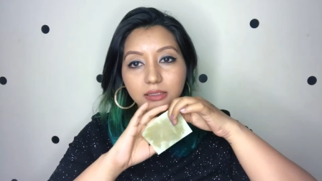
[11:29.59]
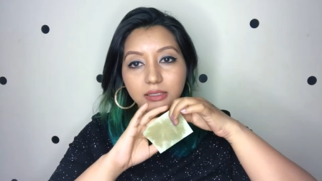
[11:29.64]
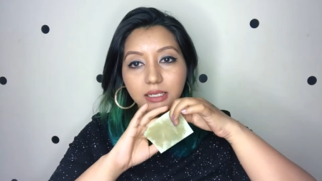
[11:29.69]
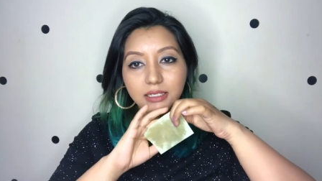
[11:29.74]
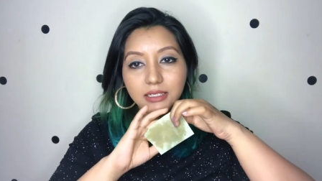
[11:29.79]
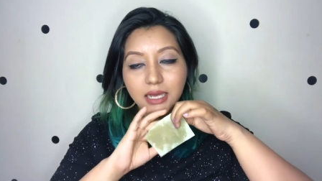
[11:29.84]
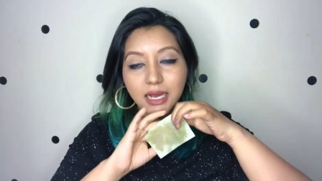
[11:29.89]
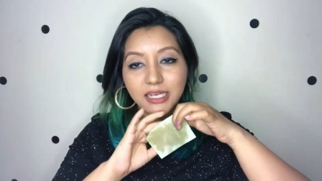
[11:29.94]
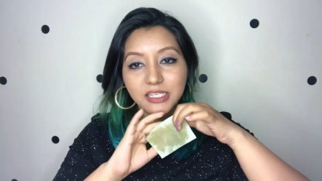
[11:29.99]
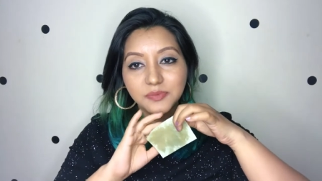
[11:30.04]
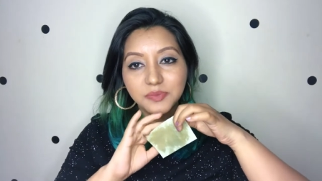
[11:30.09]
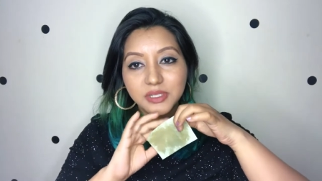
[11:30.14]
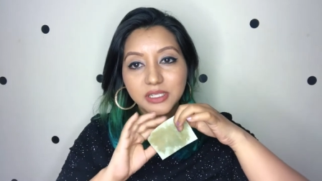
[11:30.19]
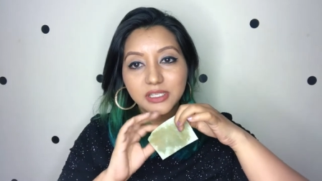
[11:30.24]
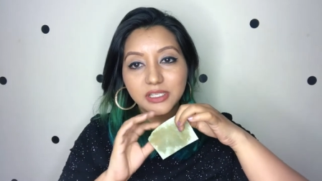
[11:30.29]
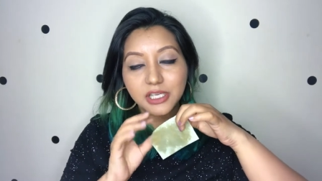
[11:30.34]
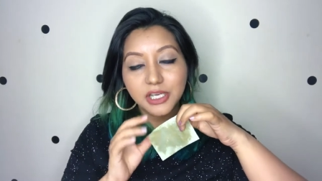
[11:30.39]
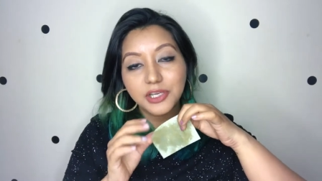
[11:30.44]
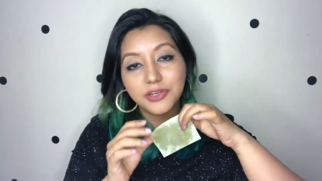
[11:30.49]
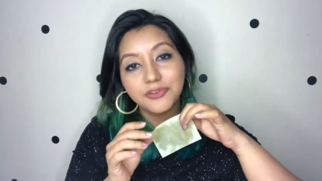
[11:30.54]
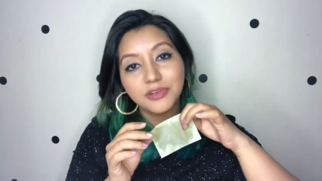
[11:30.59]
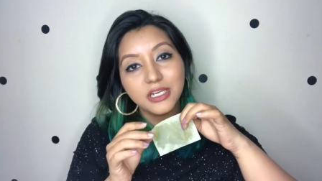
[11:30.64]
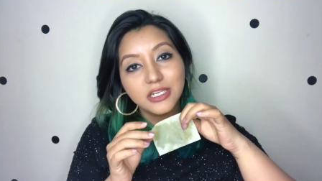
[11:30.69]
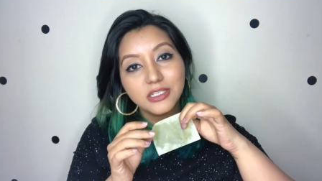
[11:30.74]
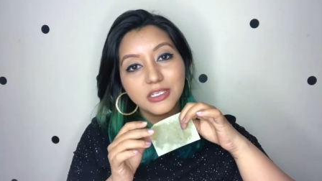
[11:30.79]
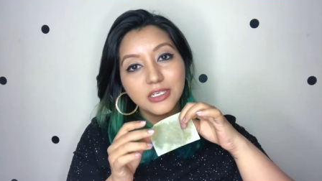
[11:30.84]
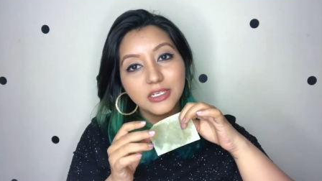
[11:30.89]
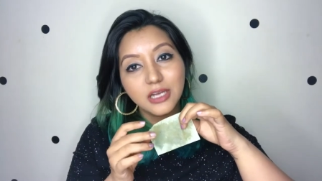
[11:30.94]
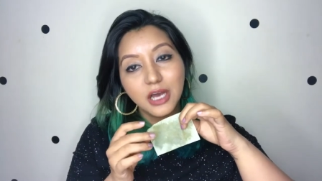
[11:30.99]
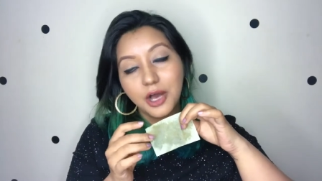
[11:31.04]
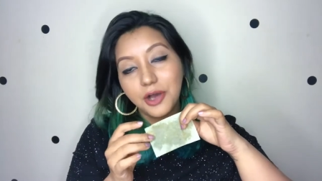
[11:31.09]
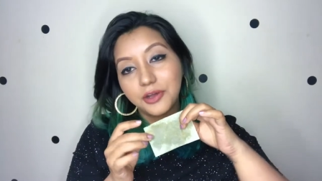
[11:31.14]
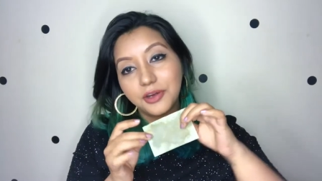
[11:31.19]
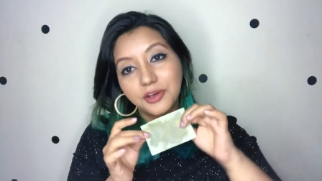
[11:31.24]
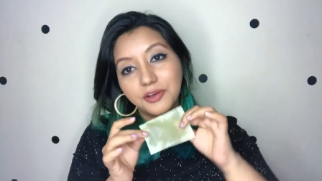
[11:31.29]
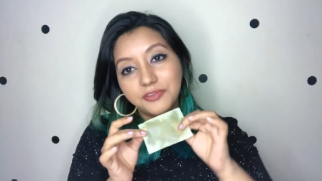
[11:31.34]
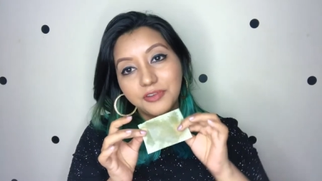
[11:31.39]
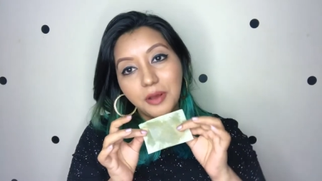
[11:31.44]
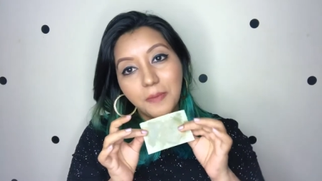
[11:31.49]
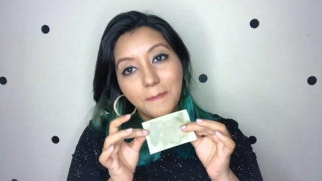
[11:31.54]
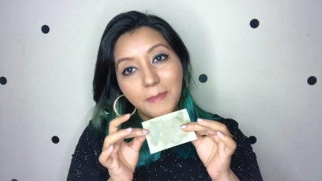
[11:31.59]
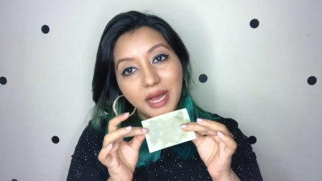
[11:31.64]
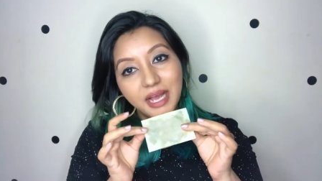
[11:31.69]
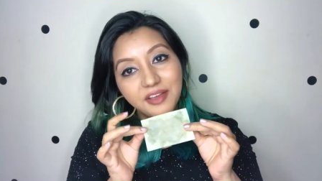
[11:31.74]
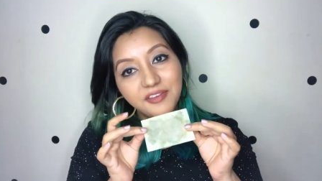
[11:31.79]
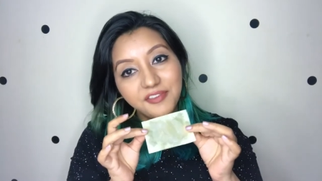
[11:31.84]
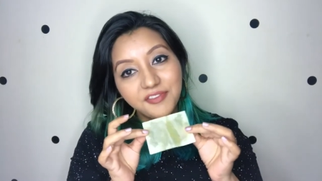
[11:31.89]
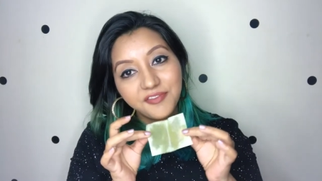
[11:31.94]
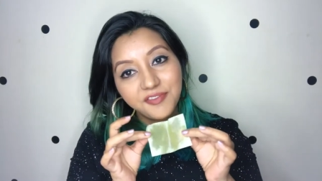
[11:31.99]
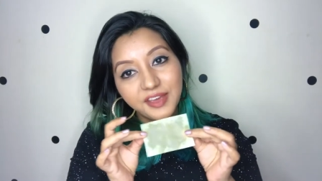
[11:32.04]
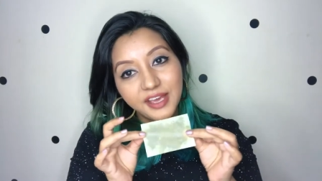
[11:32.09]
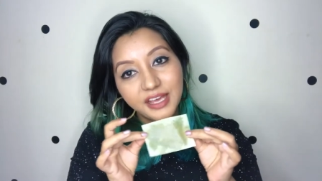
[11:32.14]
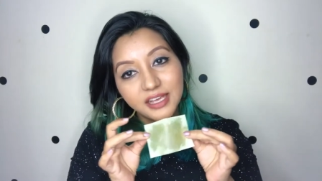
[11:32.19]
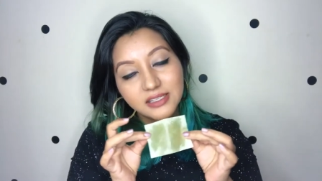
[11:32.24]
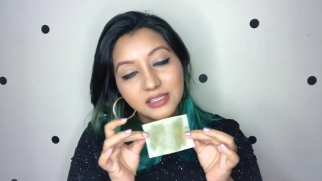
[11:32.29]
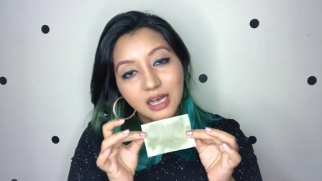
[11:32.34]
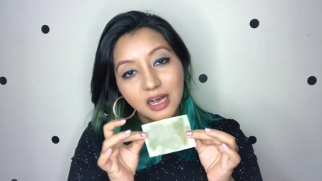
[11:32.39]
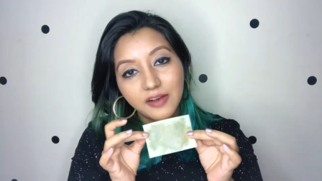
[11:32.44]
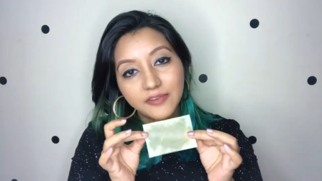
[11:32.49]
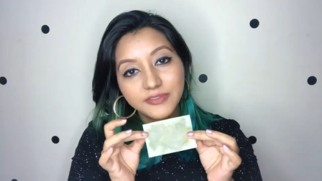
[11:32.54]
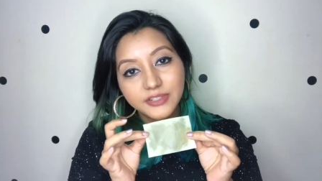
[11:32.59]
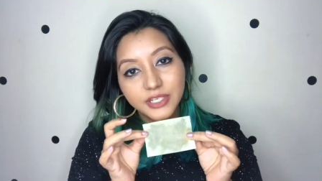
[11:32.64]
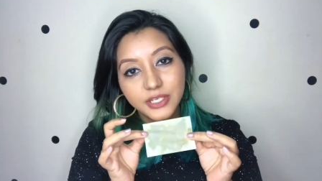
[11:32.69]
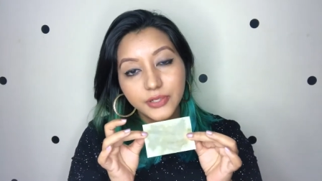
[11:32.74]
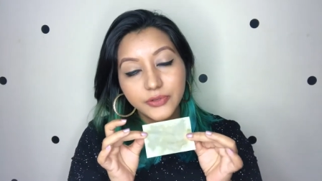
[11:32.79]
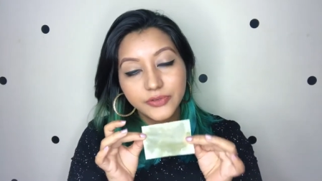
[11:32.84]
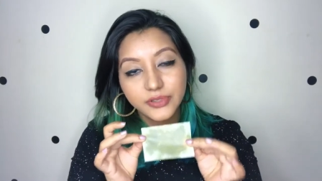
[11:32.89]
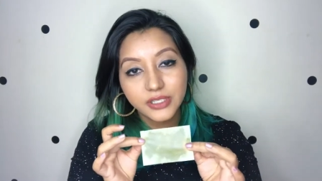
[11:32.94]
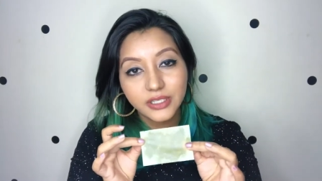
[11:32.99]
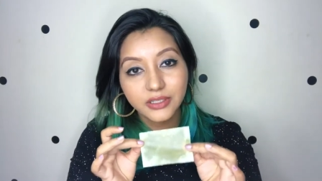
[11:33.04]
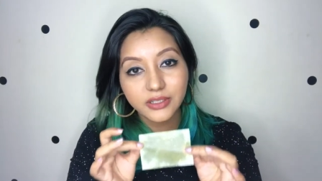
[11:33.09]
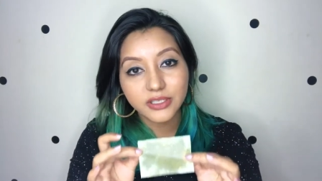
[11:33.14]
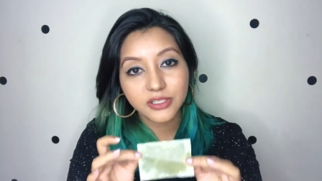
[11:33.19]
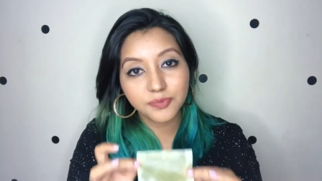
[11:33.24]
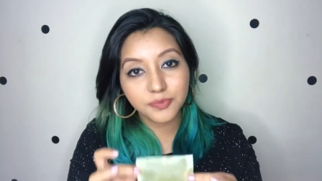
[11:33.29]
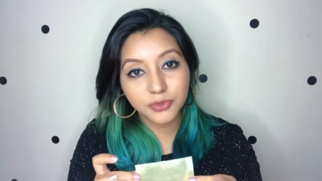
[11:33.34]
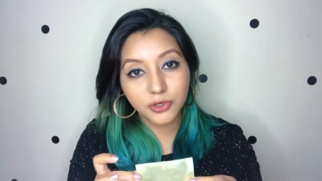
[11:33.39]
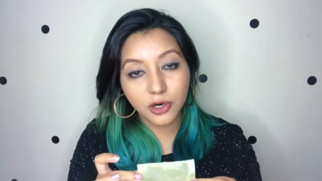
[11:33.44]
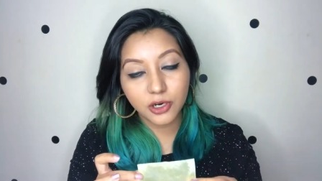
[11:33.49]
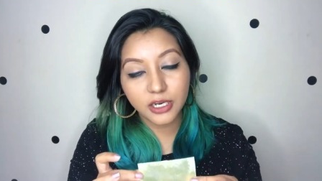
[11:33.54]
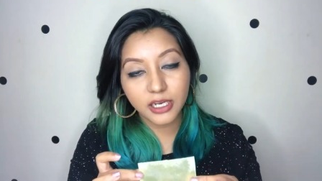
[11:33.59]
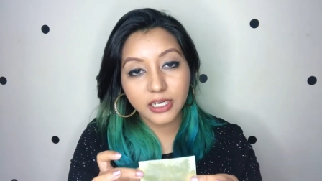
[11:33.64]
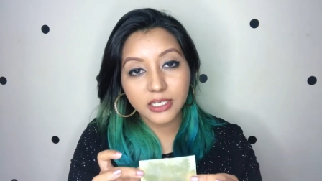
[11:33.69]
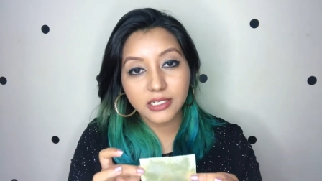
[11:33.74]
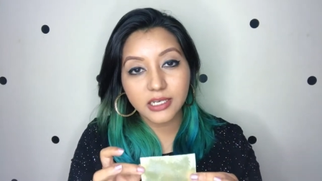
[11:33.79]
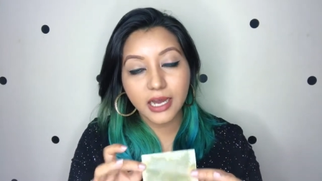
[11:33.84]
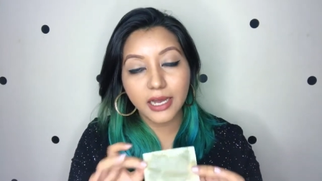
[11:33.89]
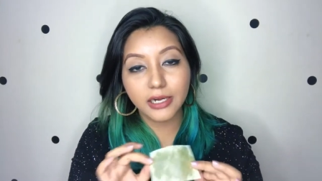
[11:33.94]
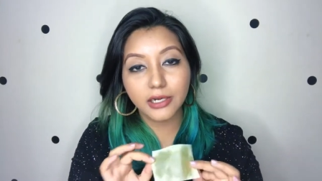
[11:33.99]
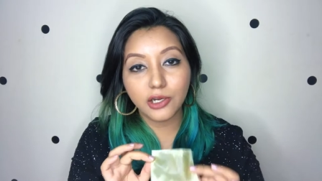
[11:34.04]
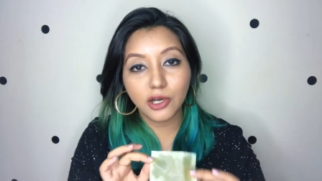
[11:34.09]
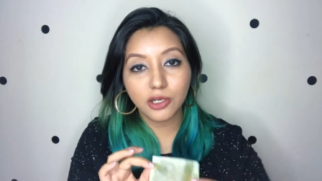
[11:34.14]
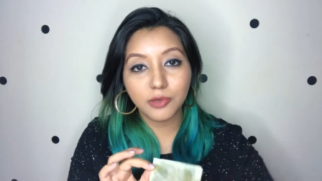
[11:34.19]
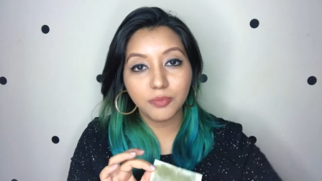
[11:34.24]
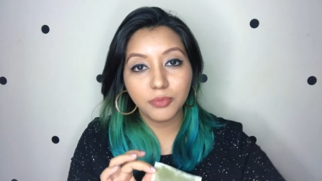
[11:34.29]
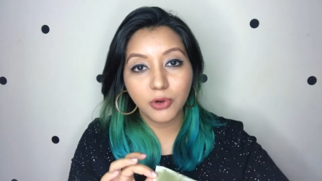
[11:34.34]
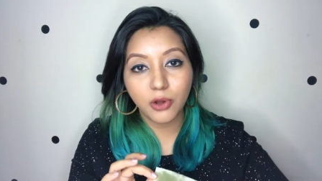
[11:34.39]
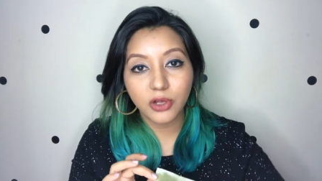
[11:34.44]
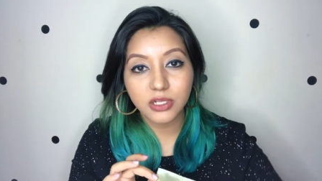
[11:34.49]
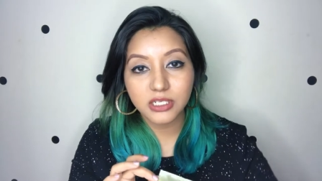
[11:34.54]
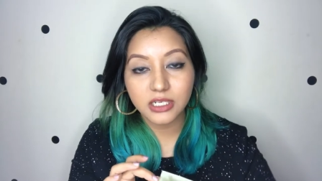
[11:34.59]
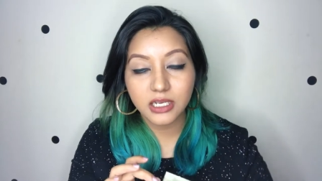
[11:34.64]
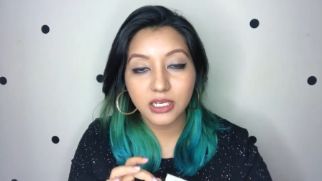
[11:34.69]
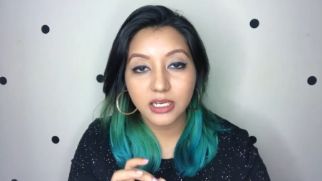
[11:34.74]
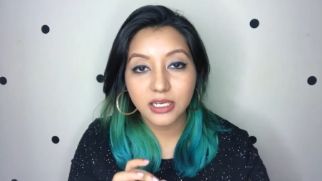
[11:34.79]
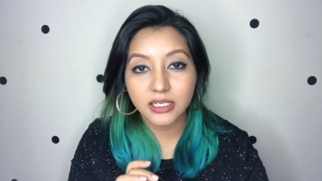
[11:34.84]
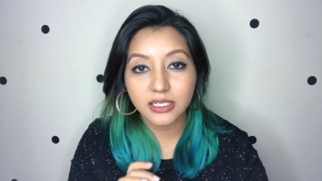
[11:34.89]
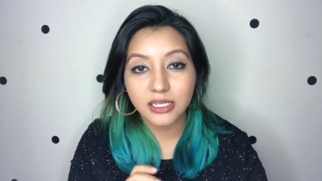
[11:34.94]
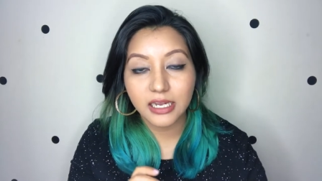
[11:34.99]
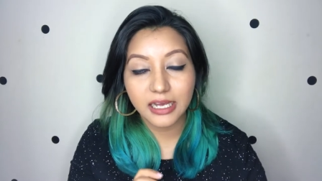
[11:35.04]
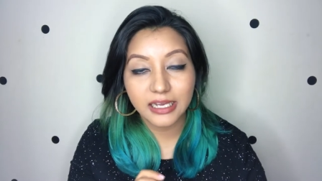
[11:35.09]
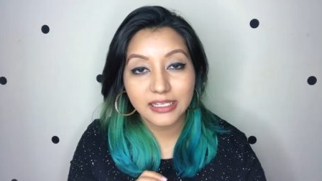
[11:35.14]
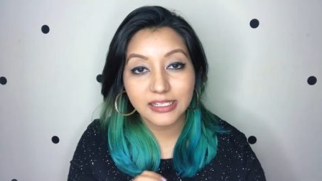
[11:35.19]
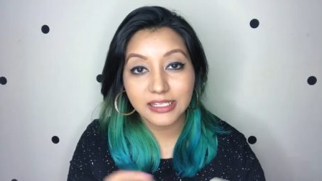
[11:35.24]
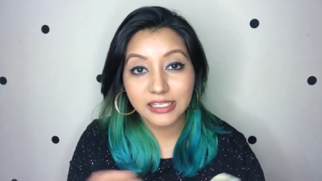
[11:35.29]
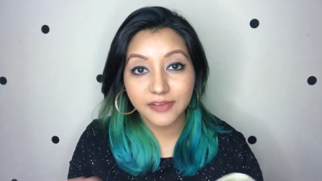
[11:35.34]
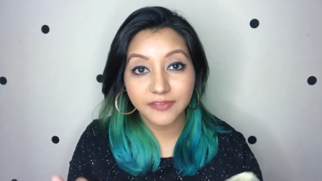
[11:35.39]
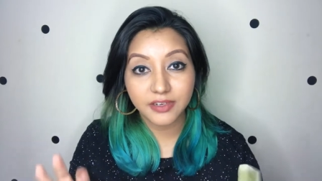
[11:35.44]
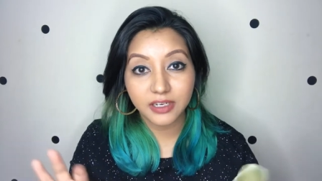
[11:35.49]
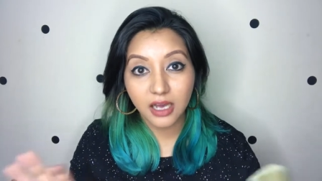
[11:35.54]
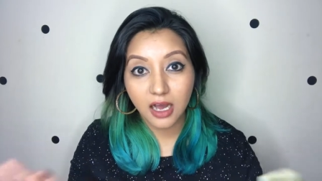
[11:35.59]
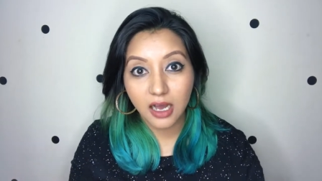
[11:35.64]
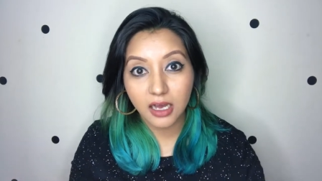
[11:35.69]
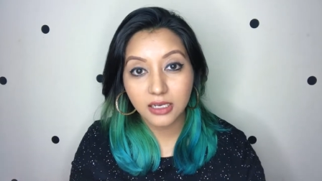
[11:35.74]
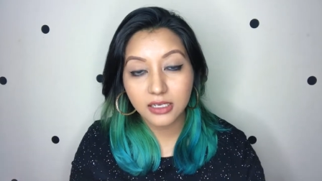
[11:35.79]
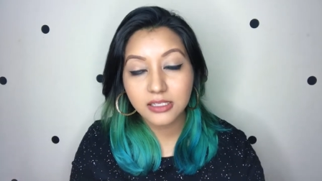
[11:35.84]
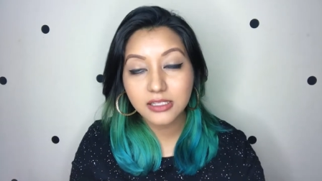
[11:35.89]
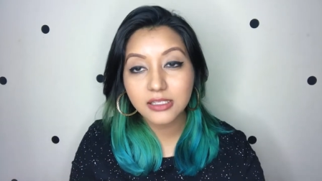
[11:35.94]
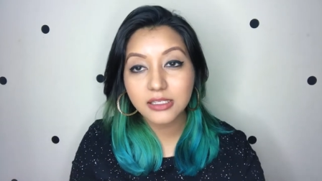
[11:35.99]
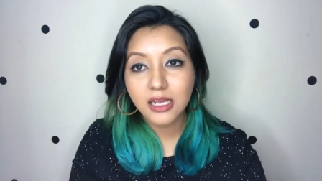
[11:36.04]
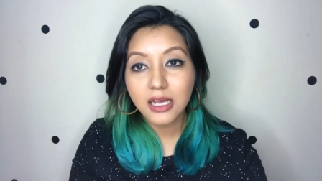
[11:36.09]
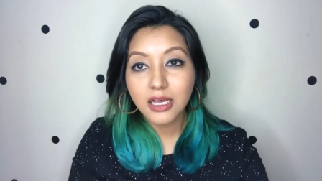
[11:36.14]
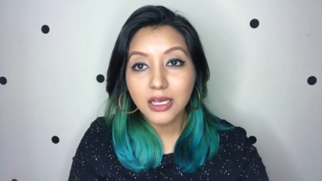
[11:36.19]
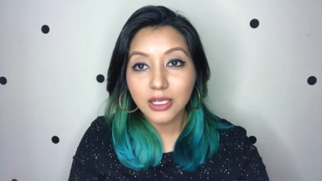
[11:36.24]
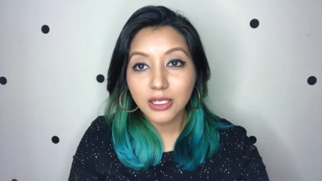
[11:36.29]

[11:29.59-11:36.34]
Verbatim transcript: that has been secreted out of my face after using this product and not blotting in like 7 hours